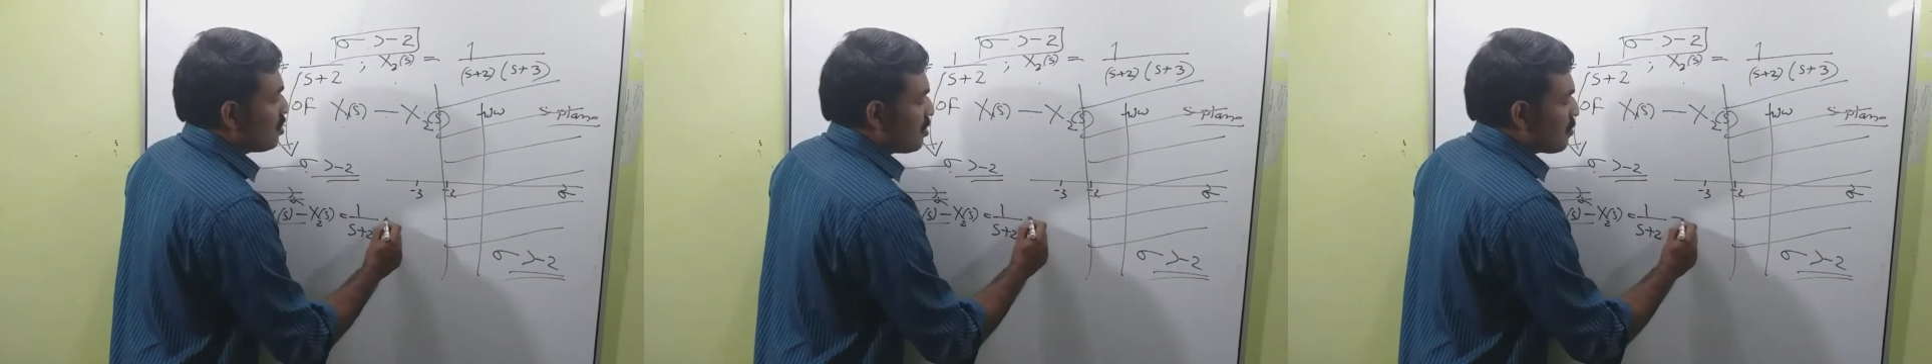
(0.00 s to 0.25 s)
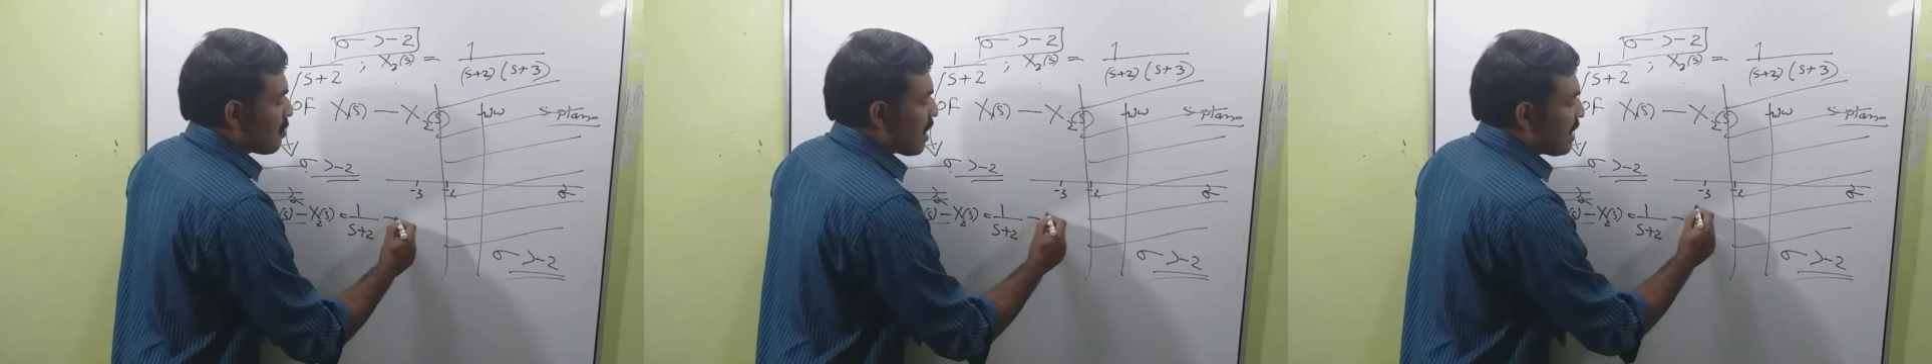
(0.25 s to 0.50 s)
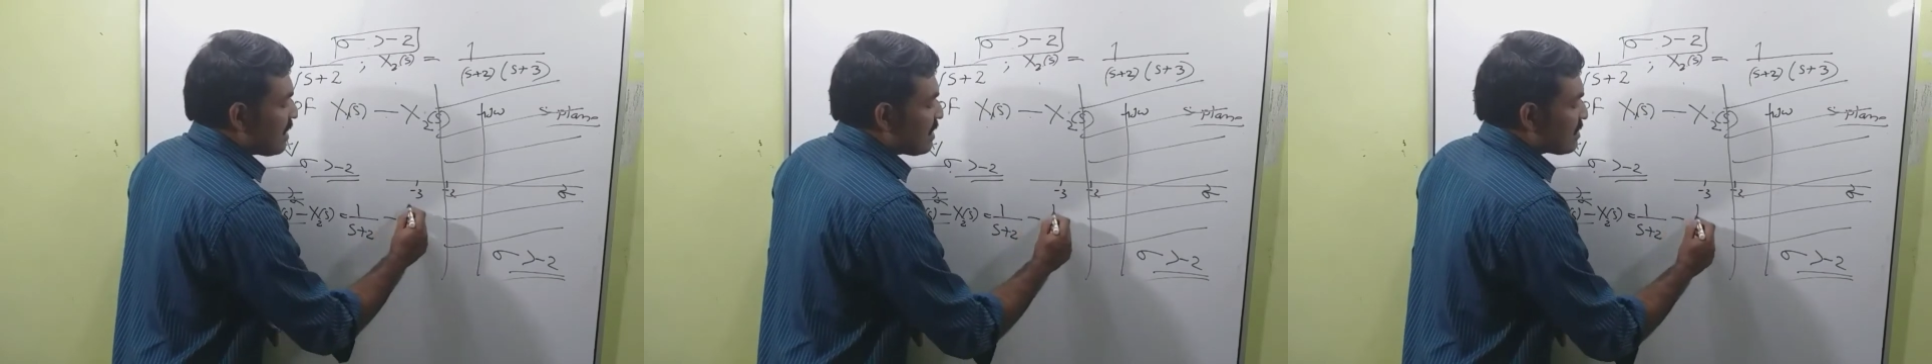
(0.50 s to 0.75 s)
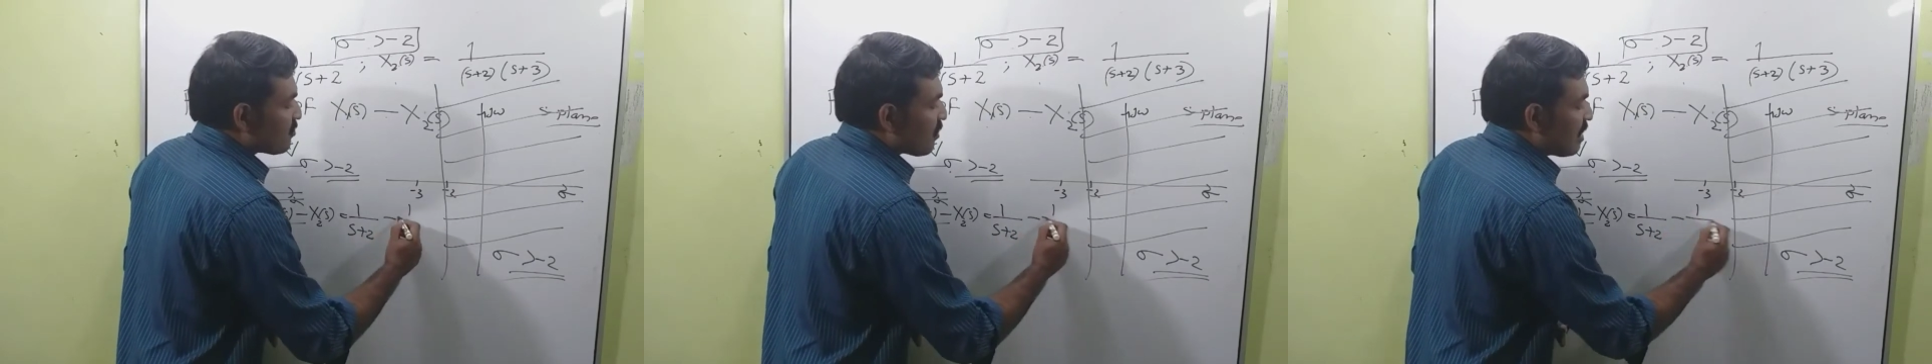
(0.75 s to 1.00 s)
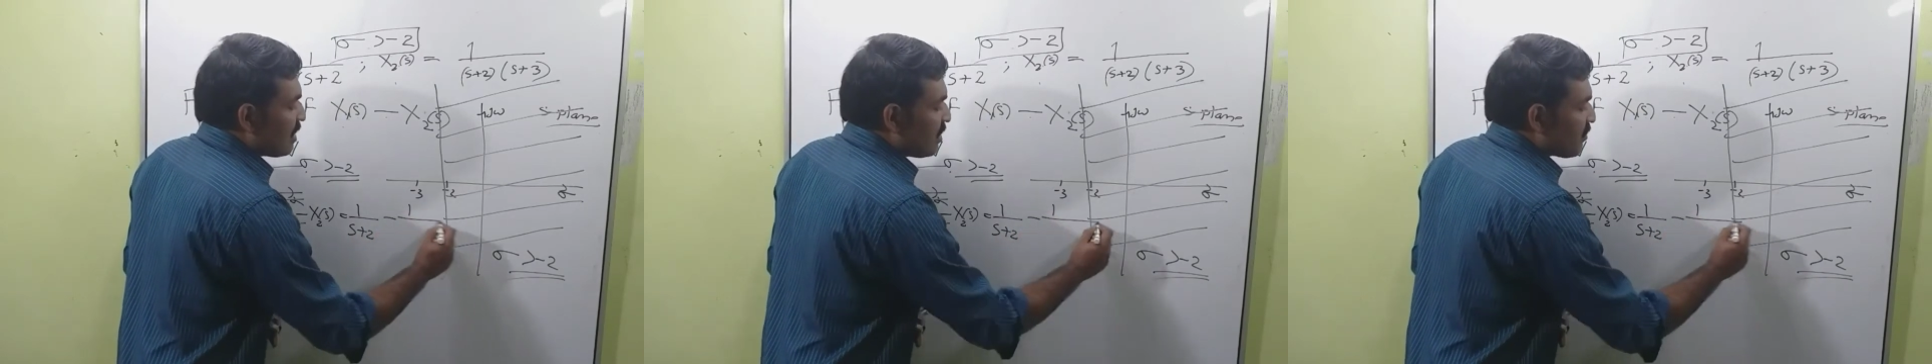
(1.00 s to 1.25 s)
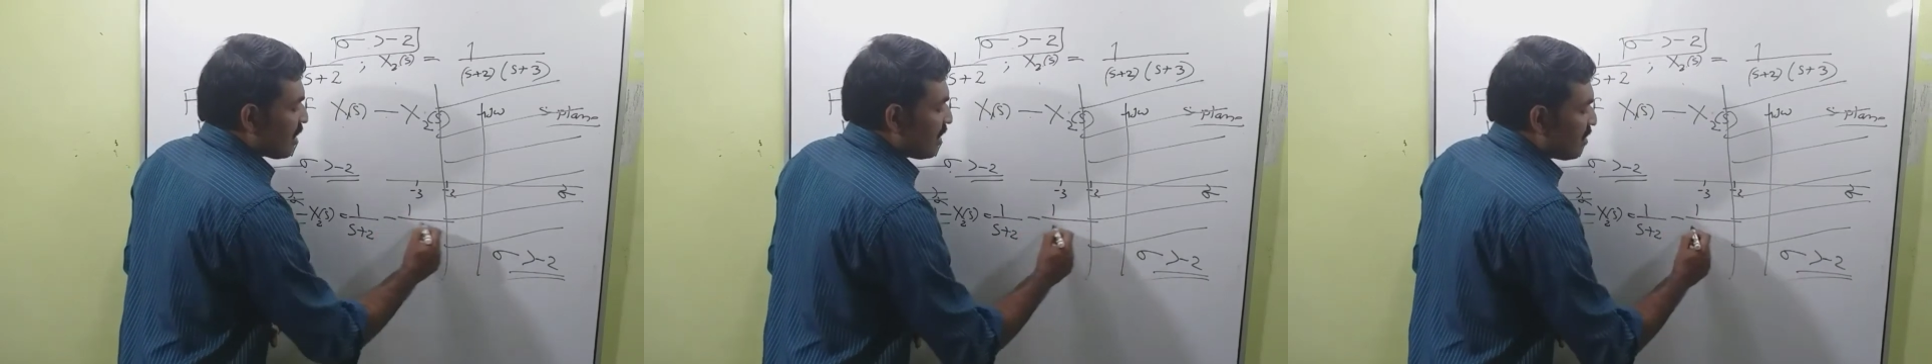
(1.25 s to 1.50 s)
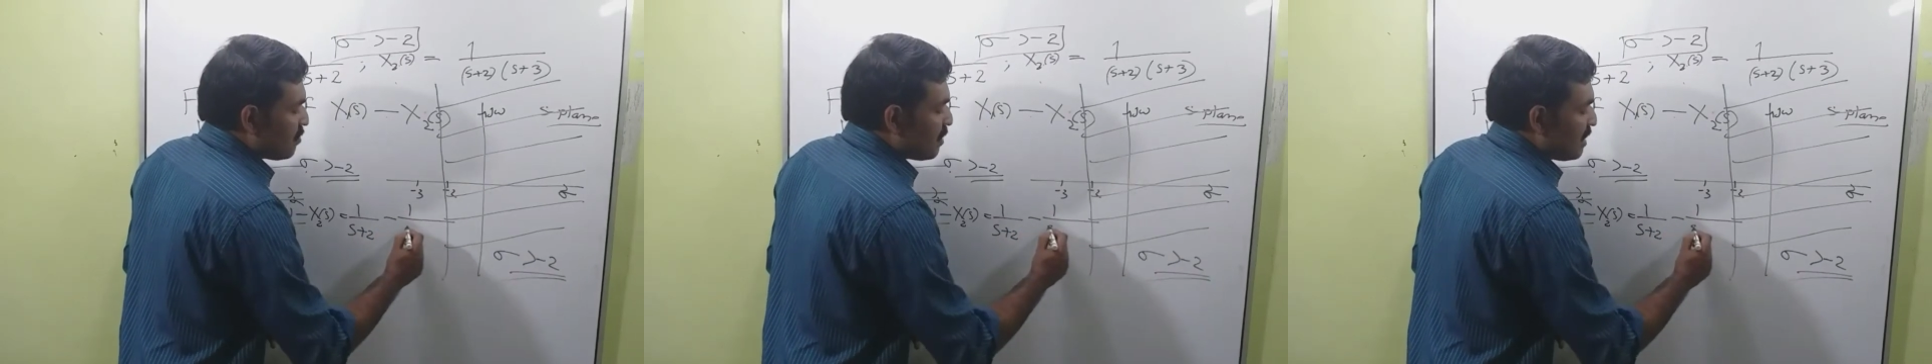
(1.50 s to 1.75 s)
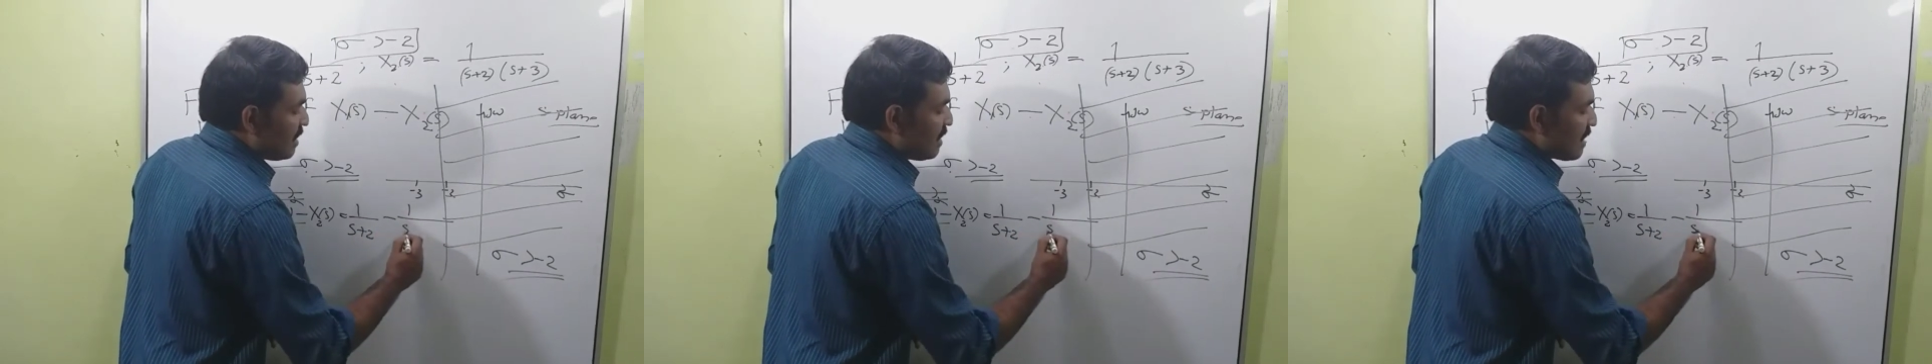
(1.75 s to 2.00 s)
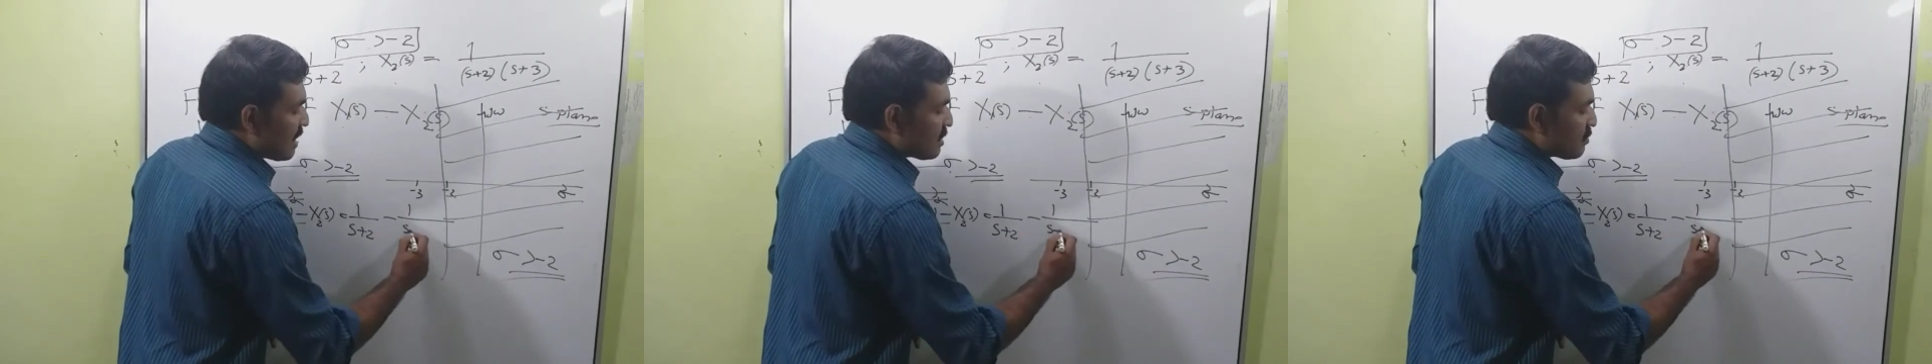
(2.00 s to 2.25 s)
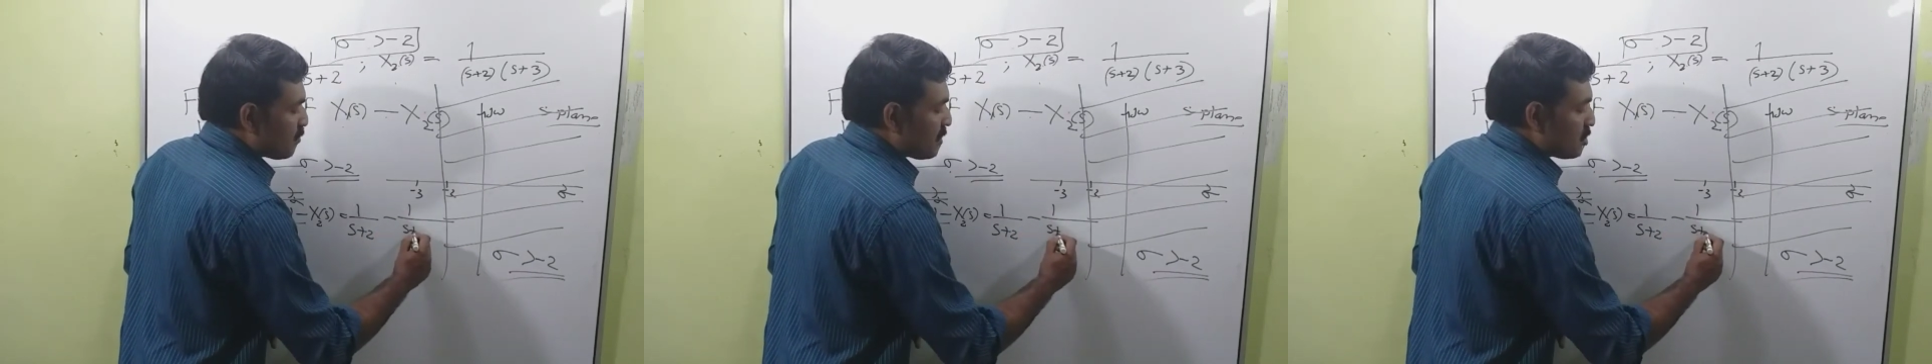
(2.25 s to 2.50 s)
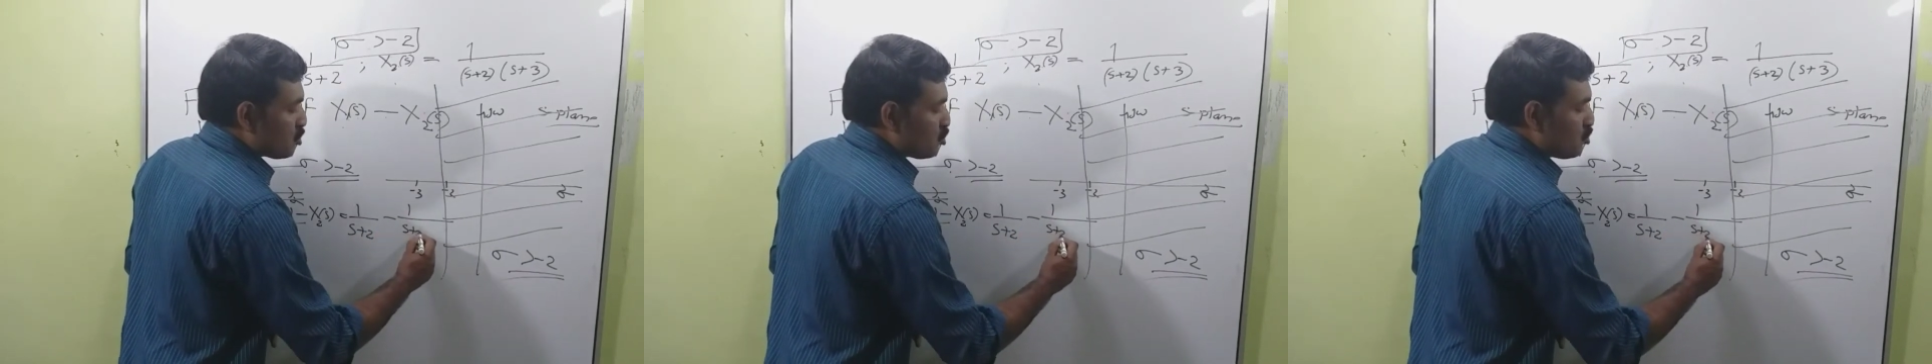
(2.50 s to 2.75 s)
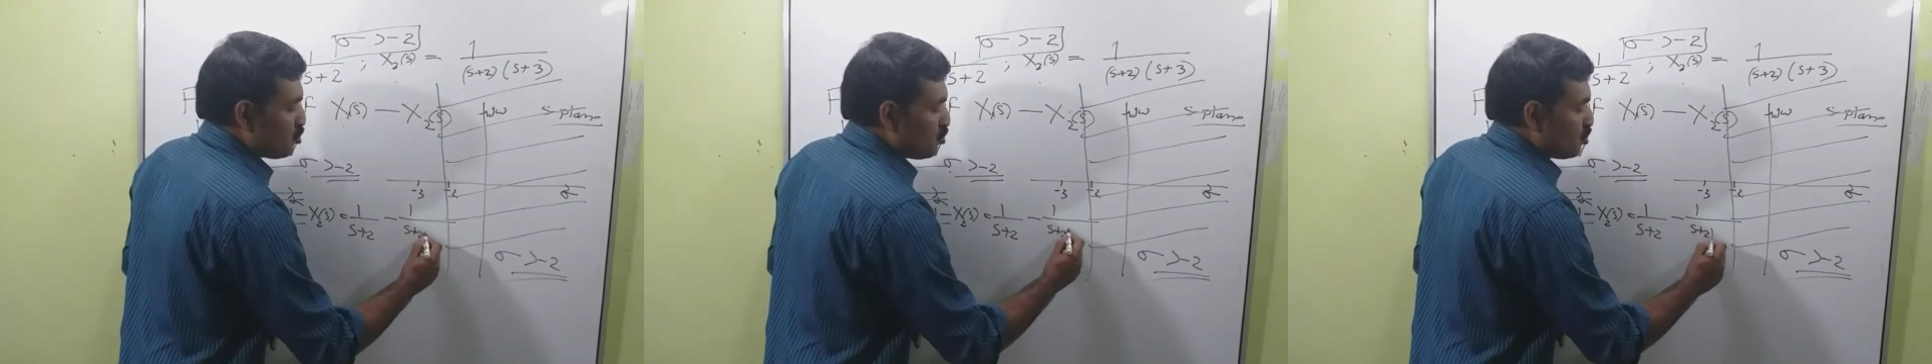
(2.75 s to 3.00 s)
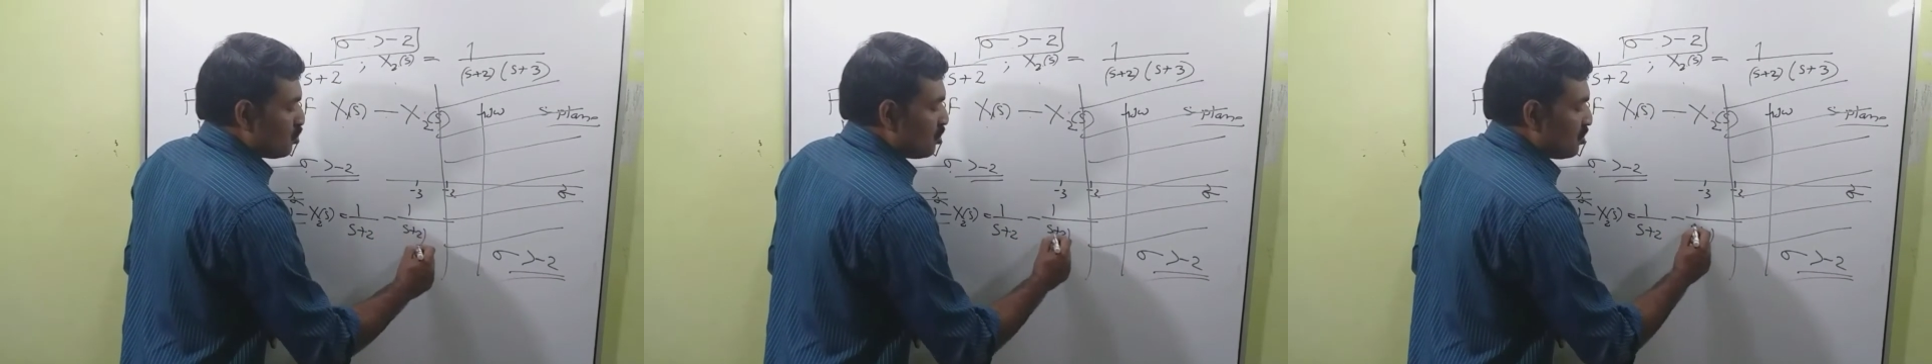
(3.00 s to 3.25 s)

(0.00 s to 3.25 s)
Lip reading: minus 1 divided by s plus 2